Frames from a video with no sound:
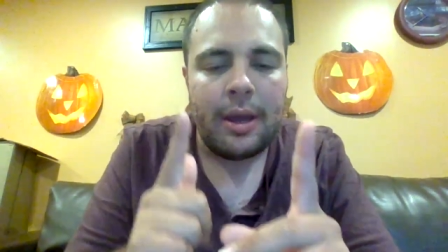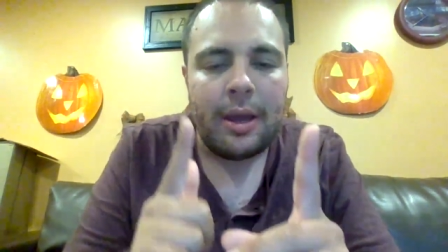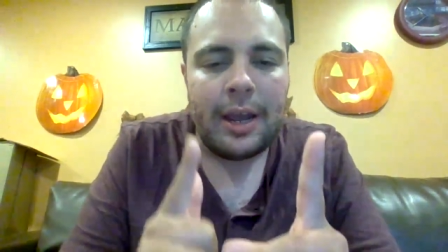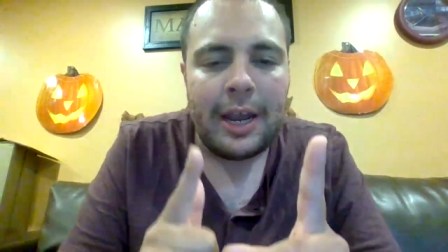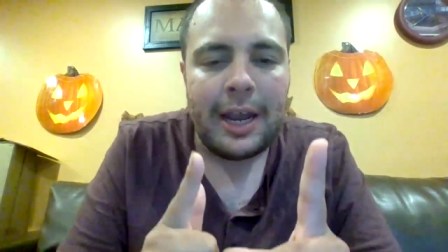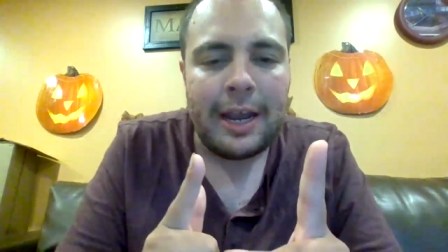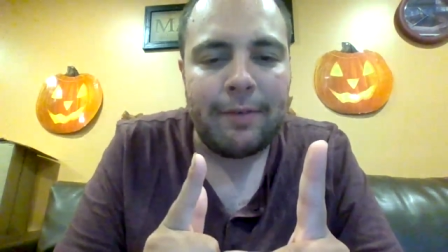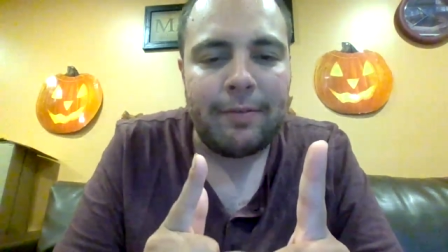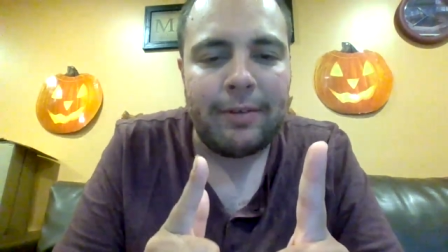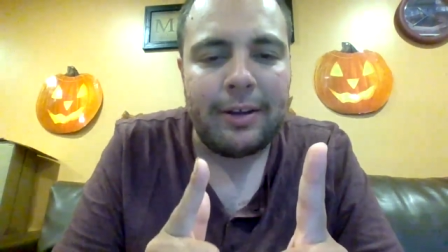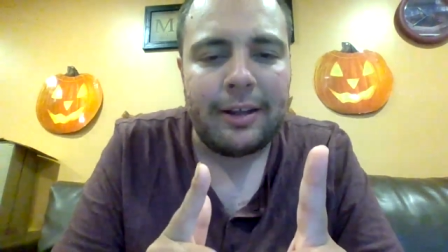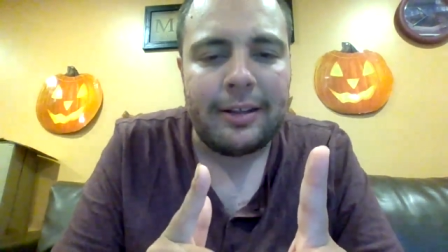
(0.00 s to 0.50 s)

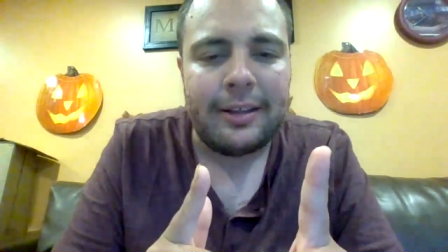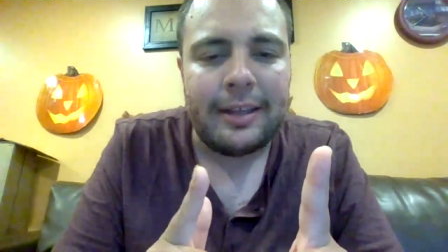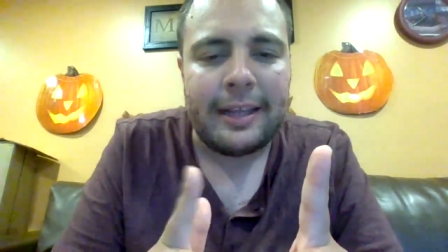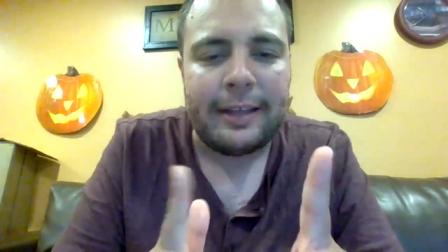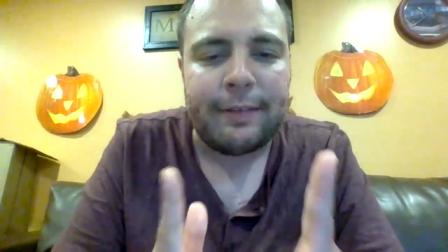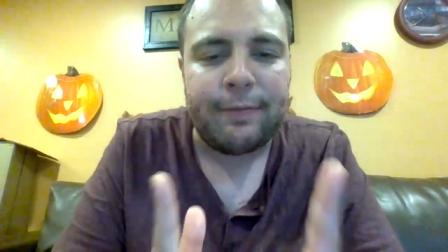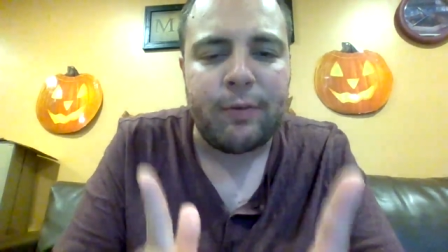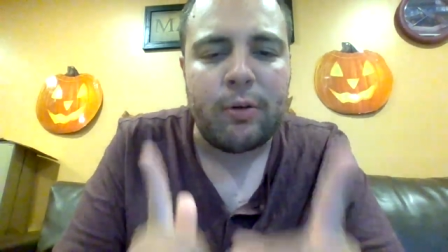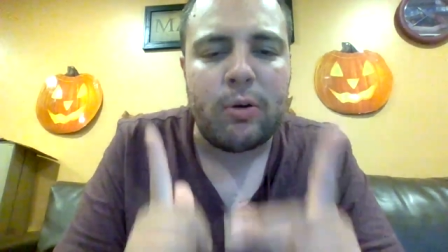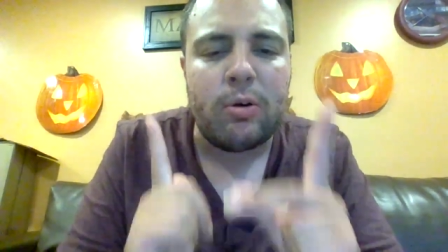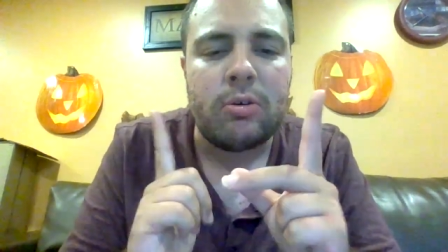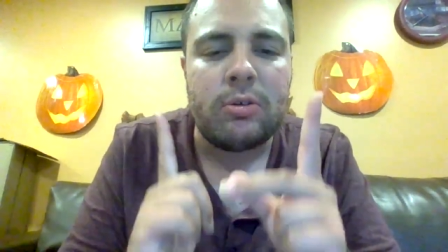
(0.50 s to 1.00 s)
If you eat
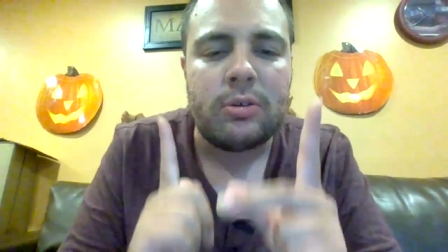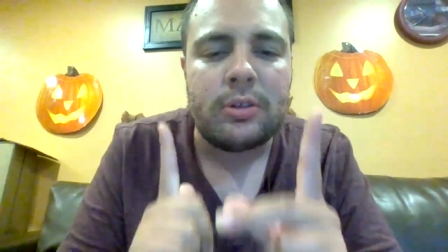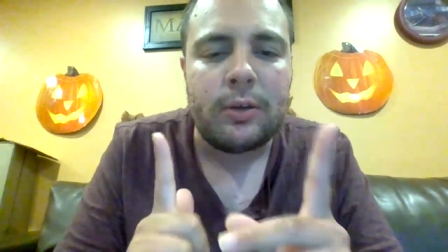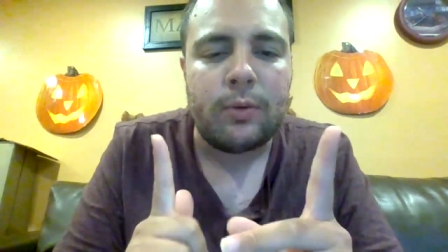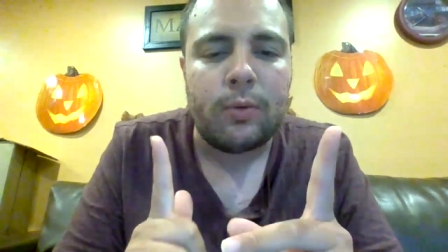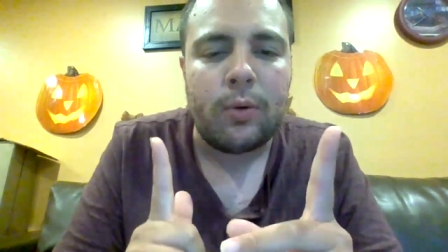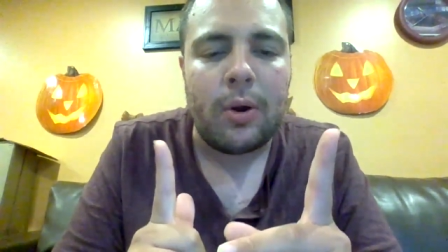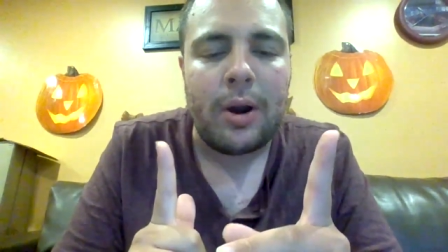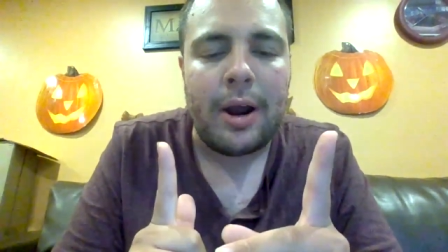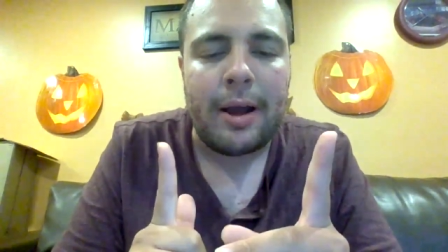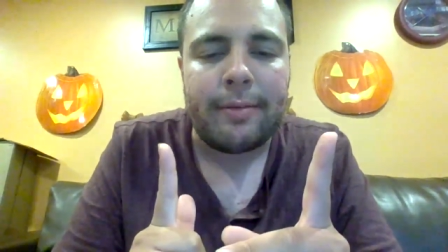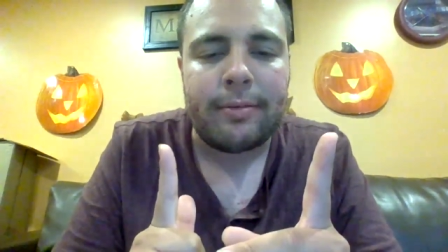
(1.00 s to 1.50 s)
these foods, you
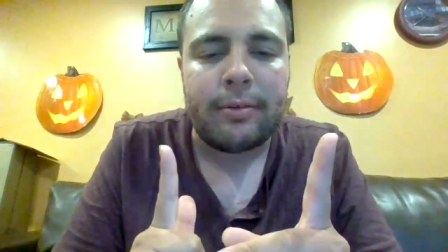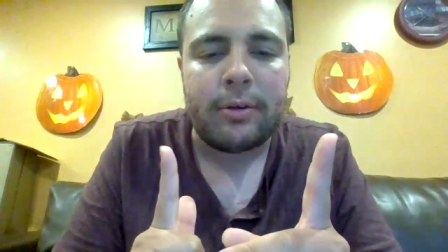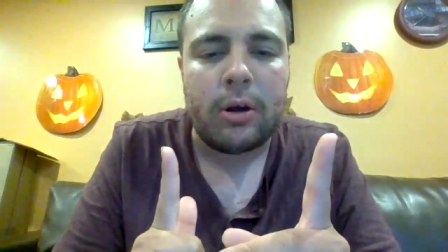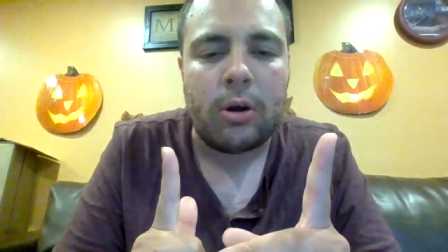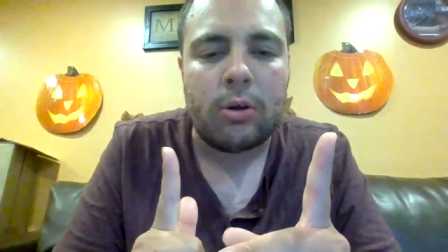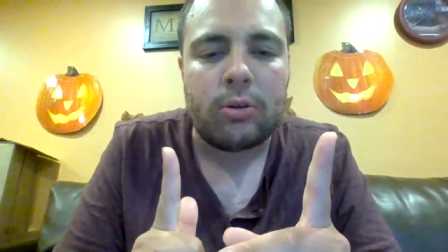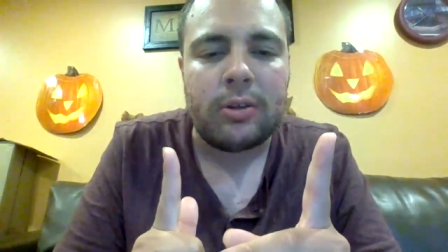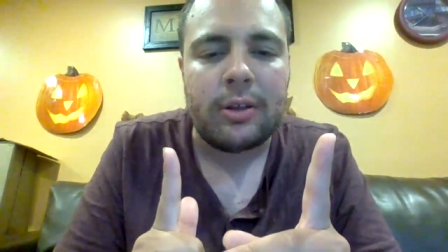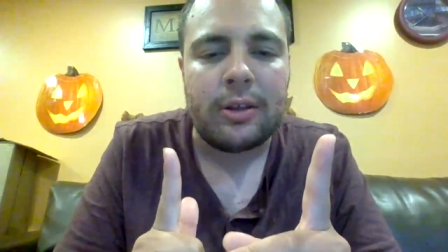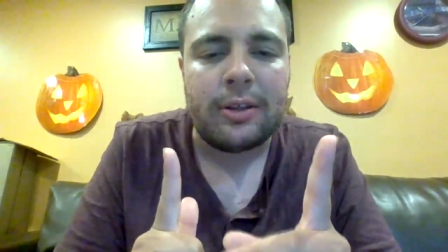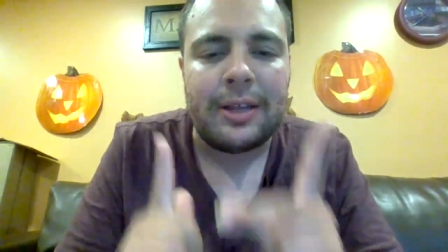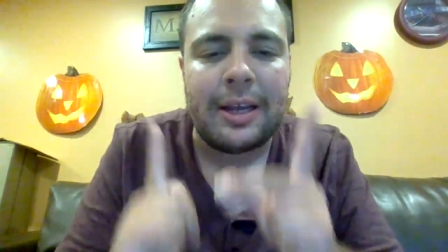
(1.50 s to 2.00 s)
won't have to
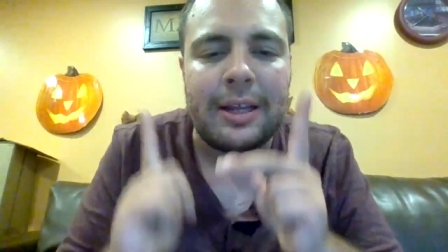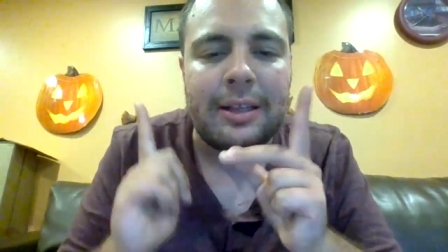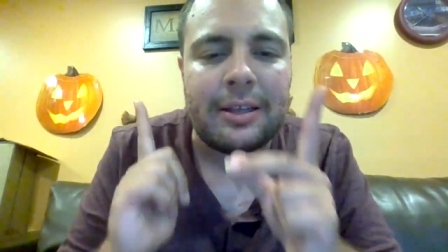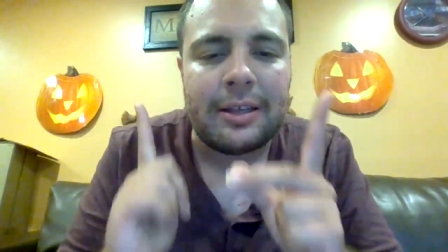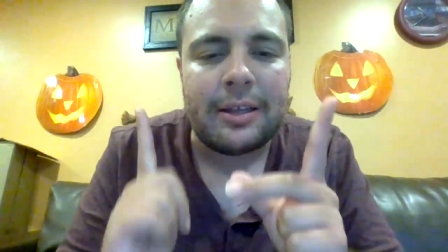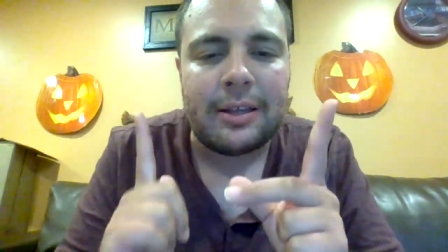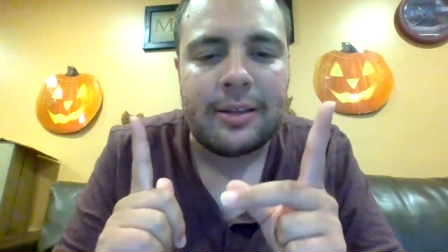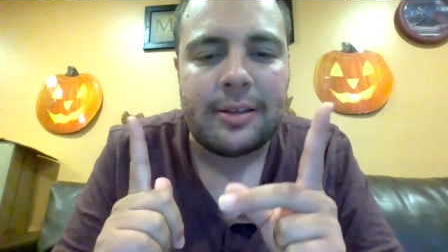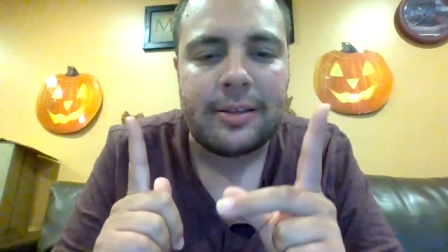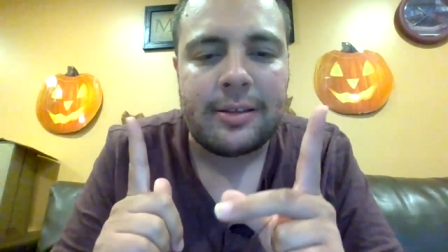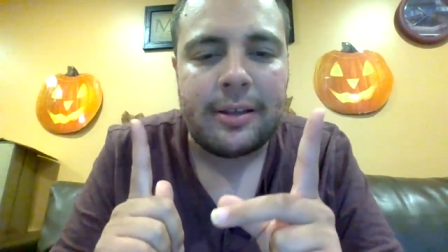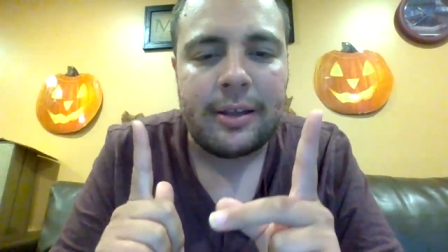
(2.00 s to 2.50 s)
go to the
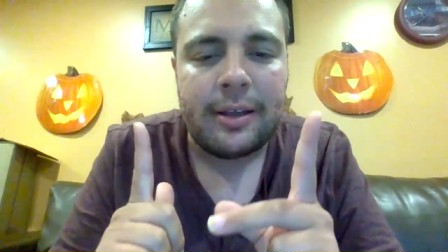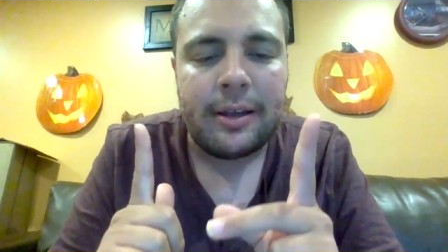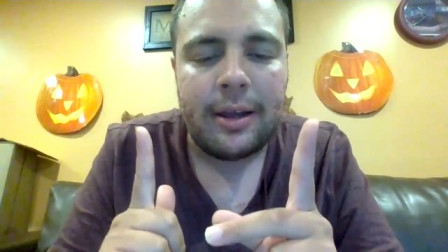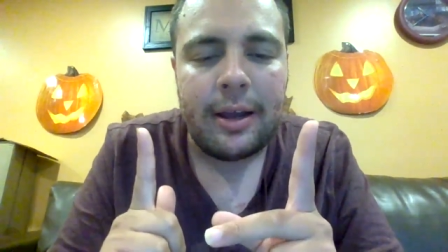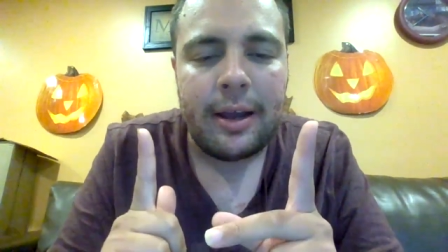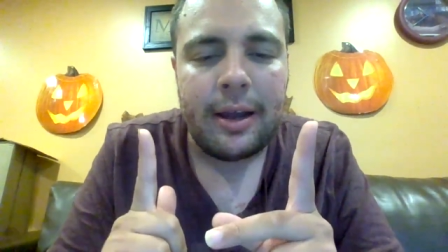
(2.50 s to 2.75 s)
dentist.